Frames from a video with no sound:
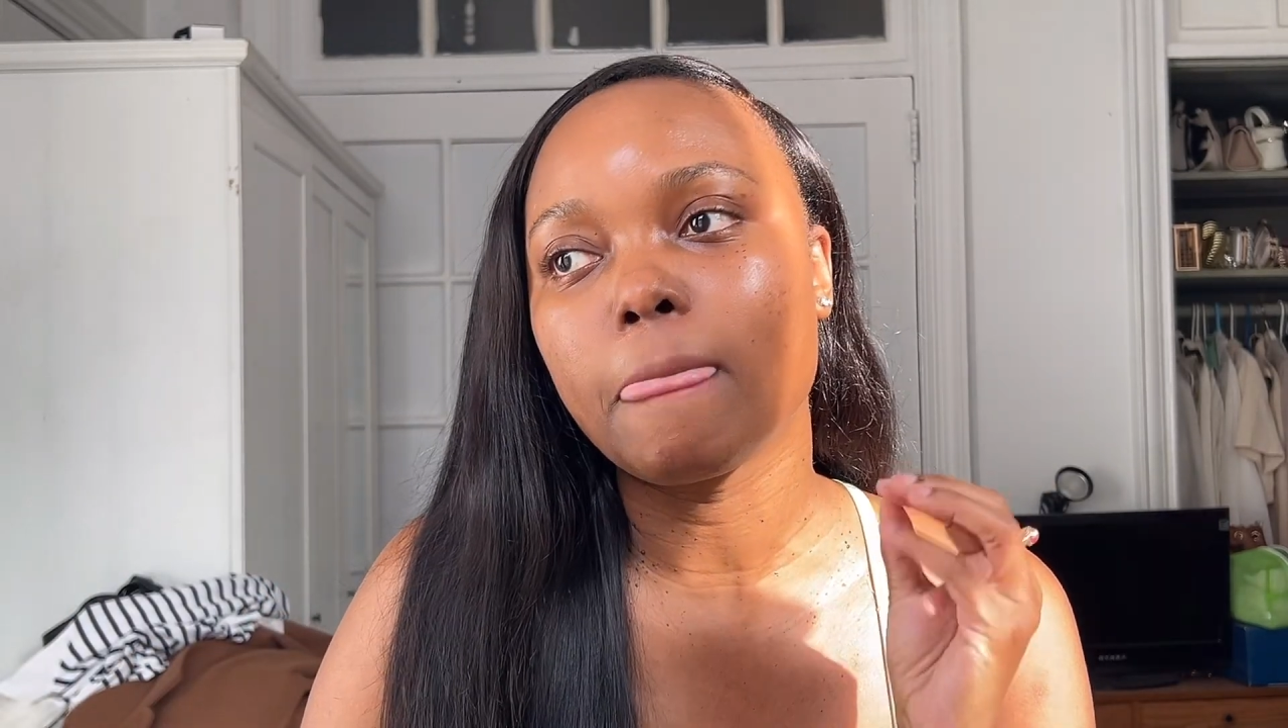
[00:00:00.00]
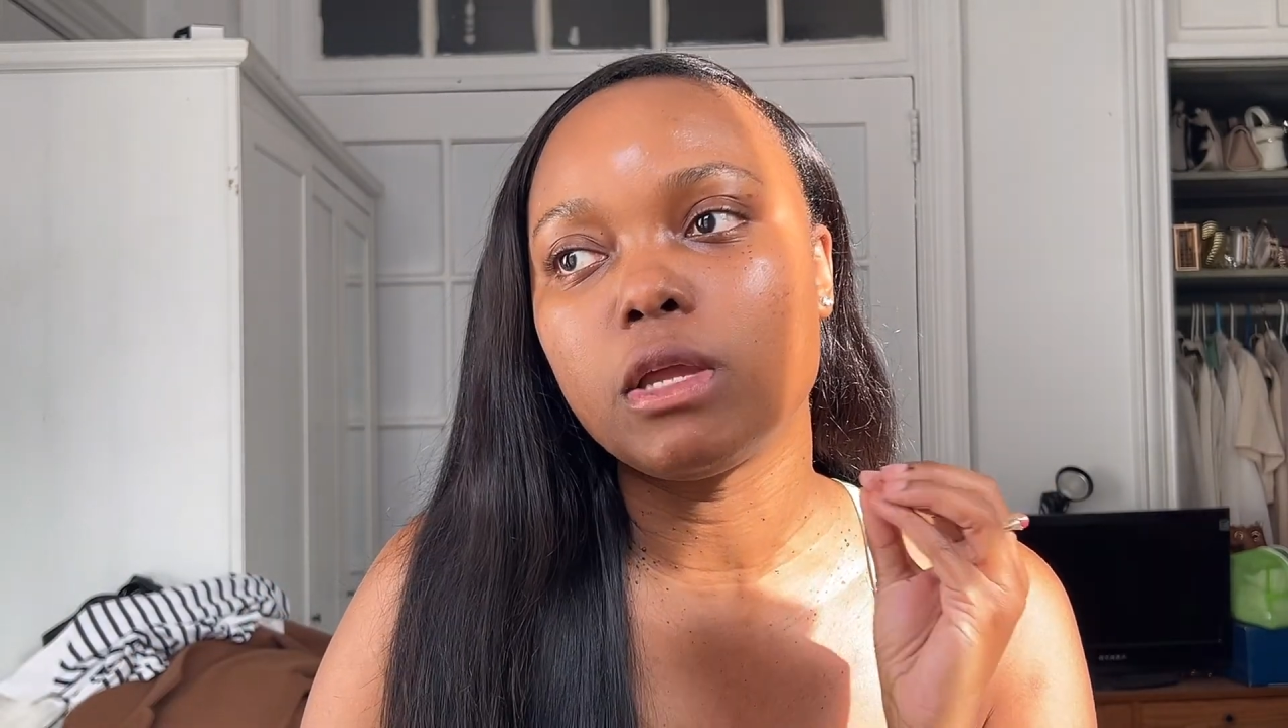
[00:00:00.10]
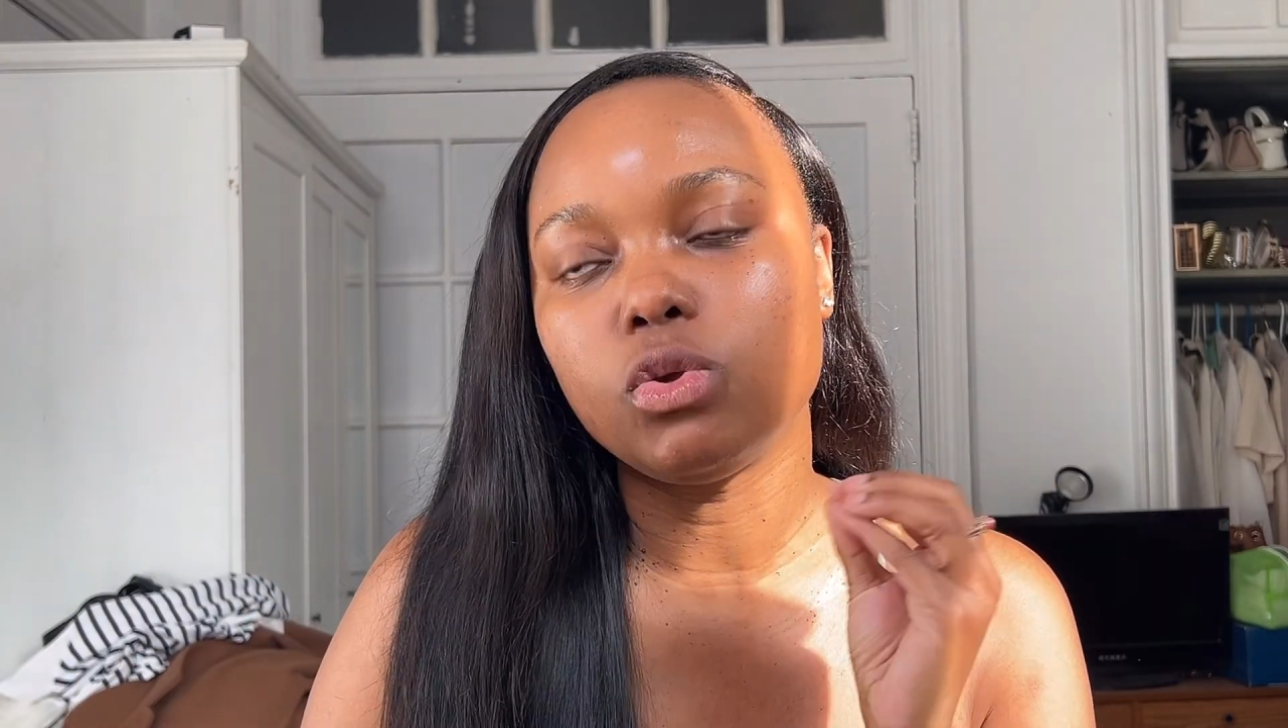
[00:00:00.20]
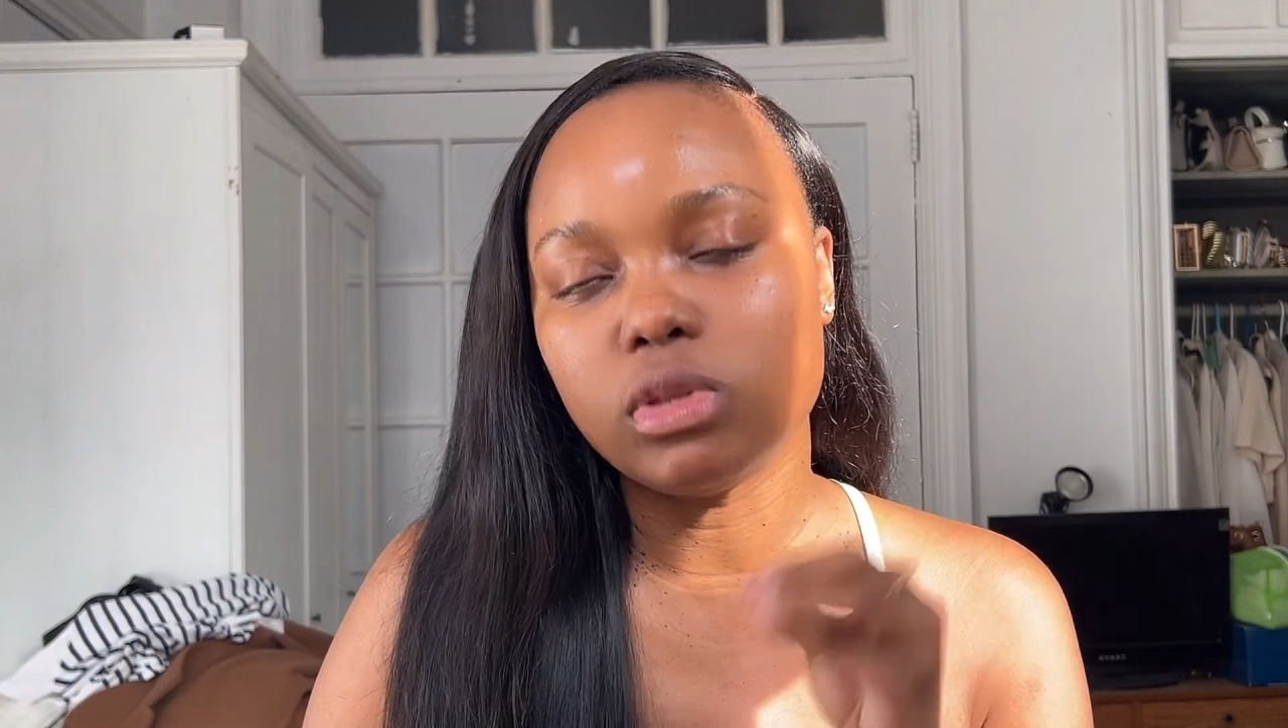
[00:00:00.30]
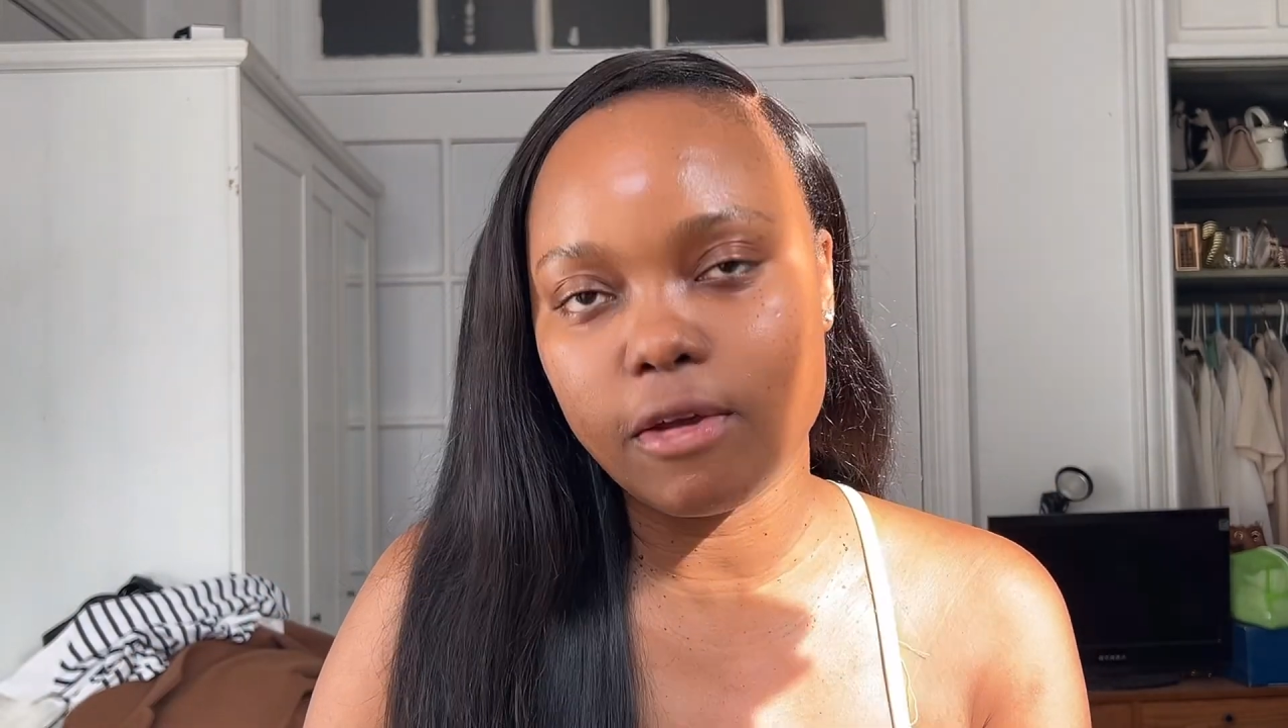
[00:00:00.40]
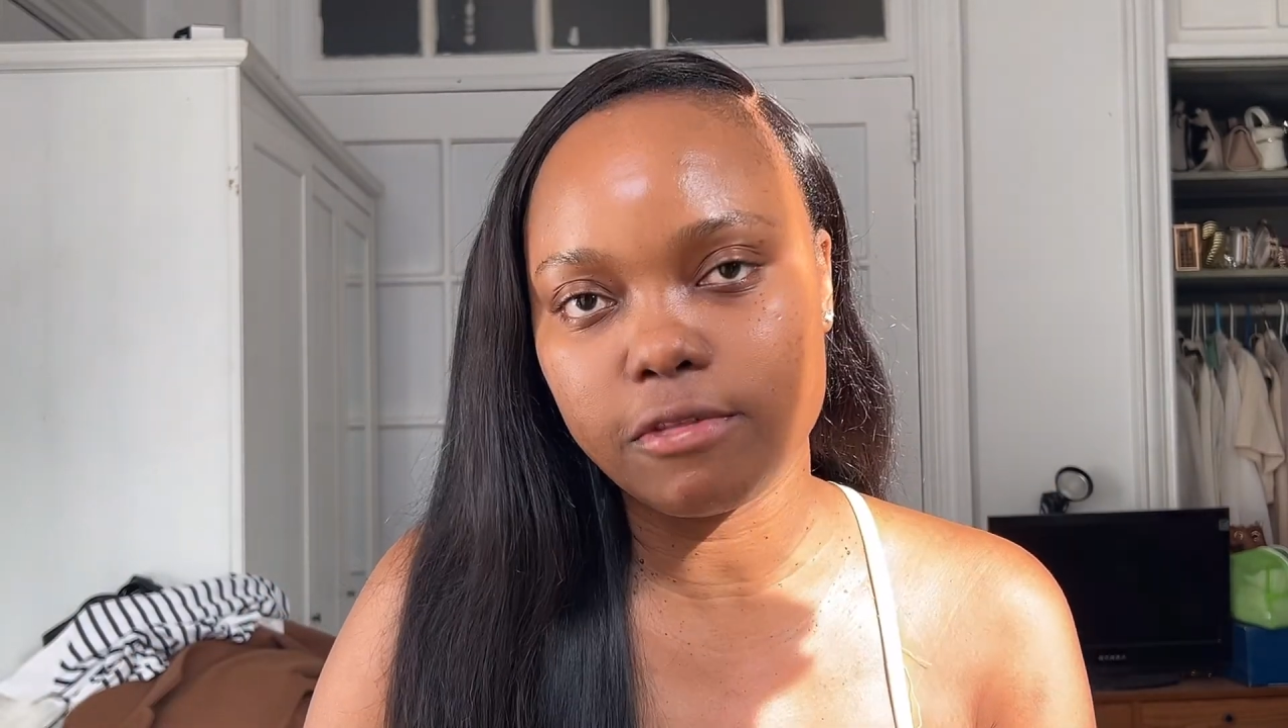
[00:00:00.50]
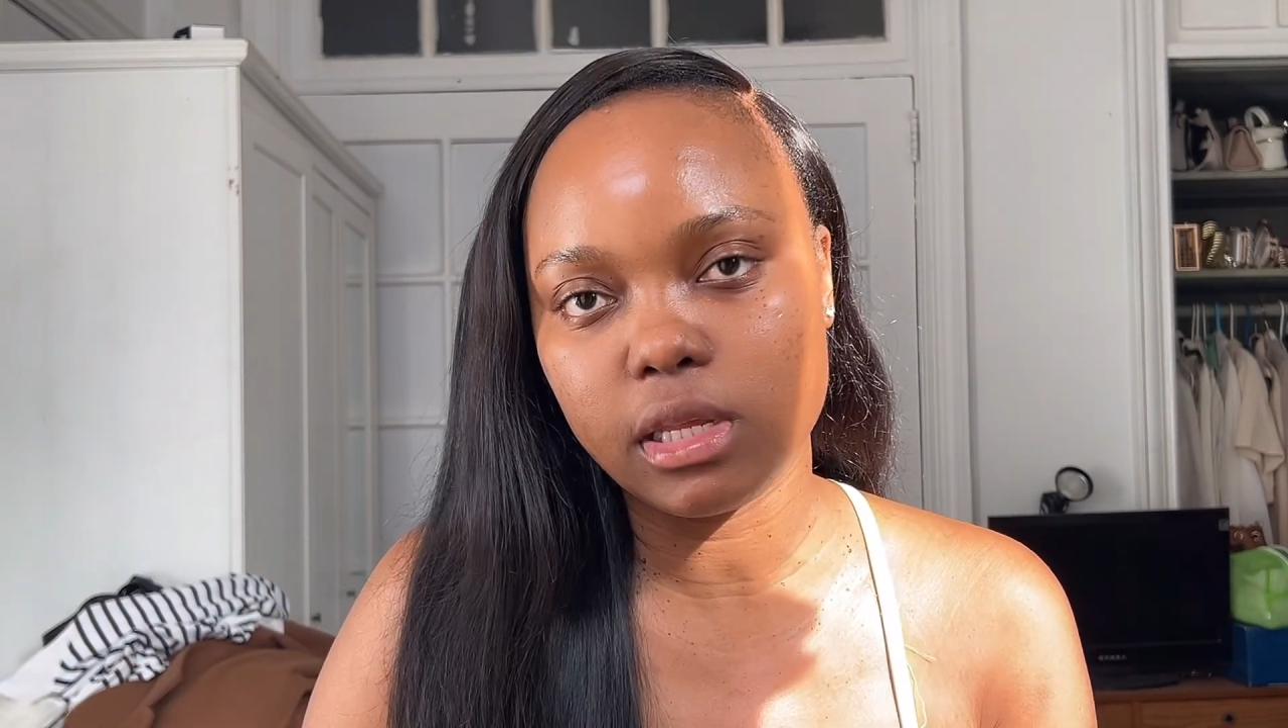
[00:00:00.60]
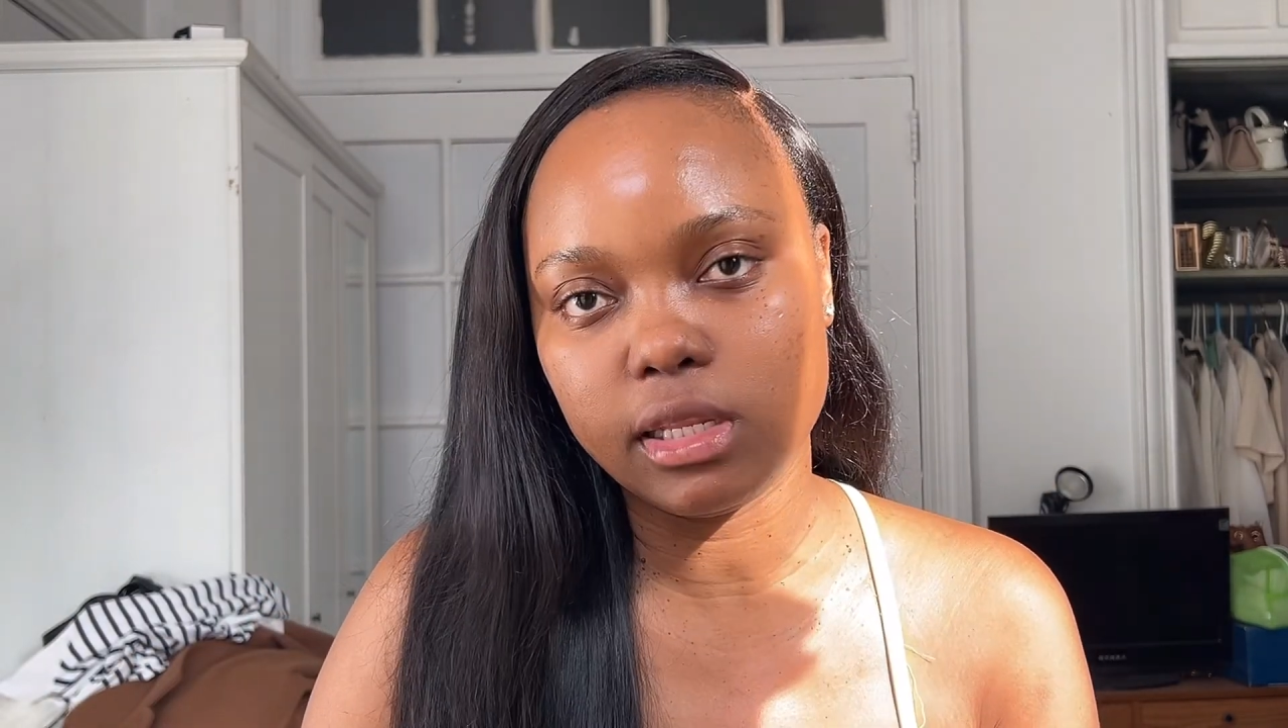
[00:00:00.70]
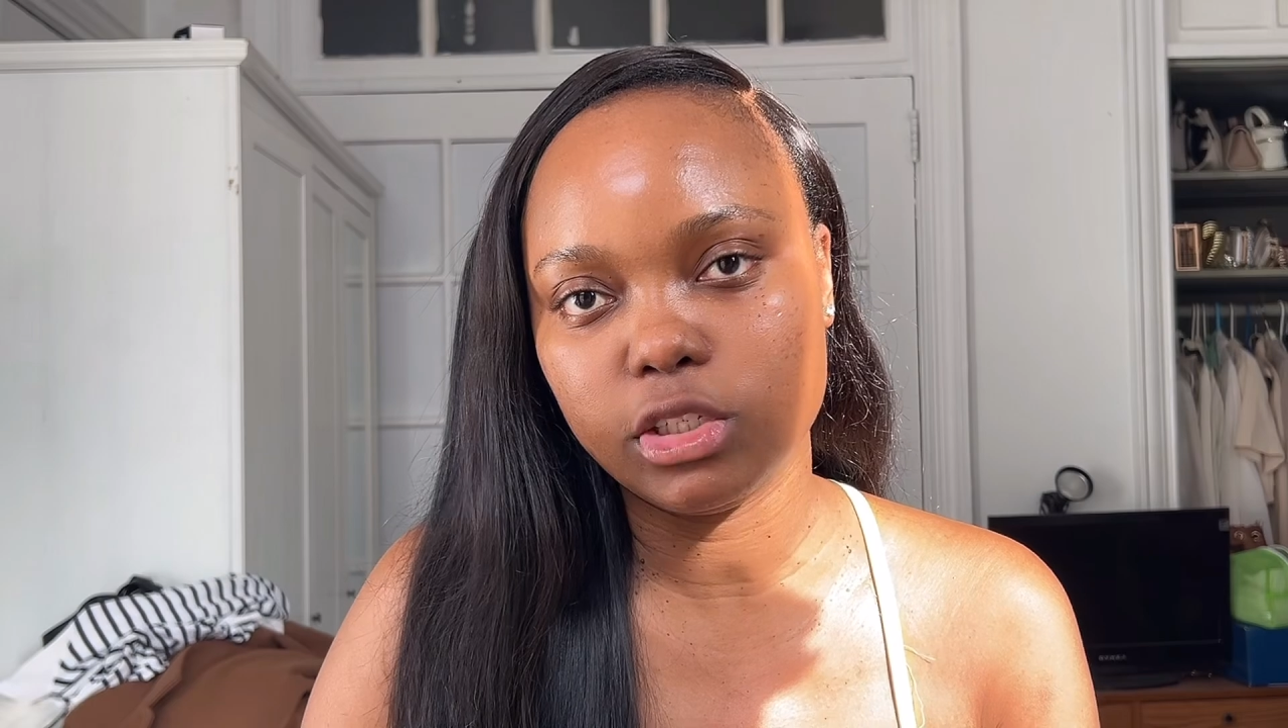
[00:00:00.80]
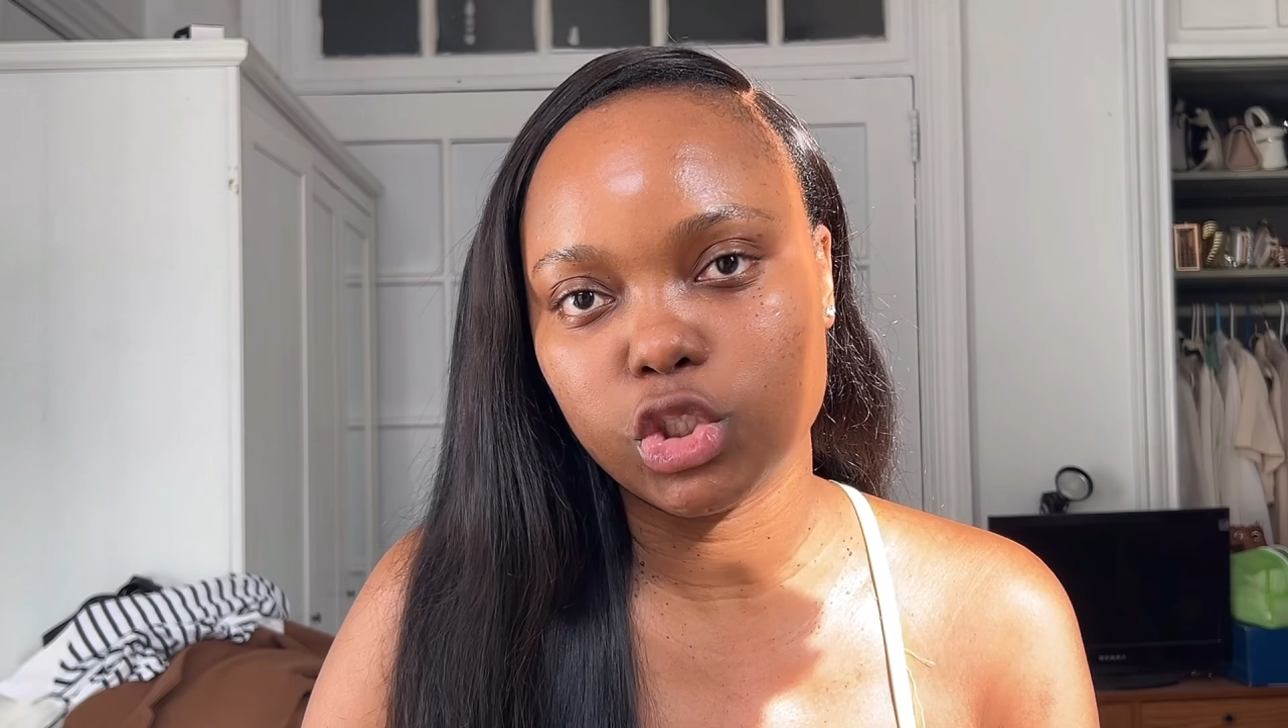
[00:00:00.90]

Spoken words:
you definitely